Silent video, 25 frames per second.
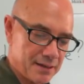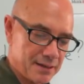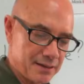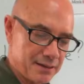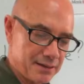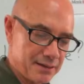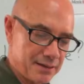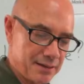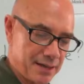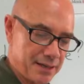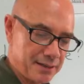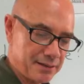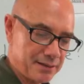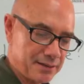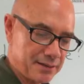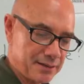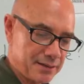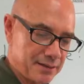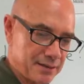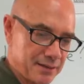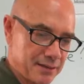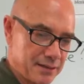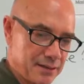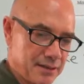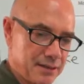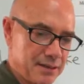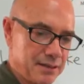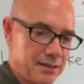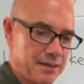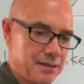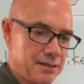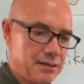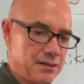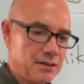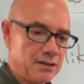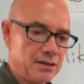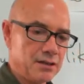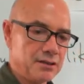let's
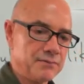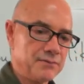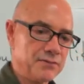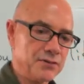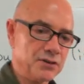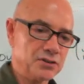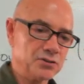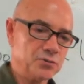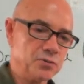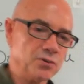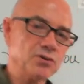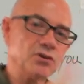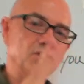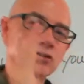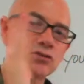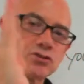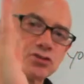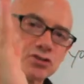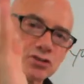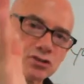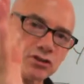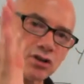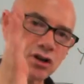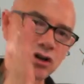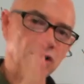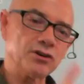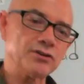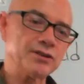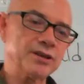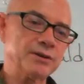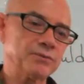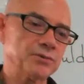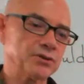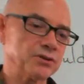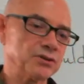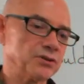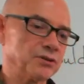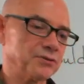first we'll go slow,
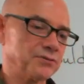then we'll go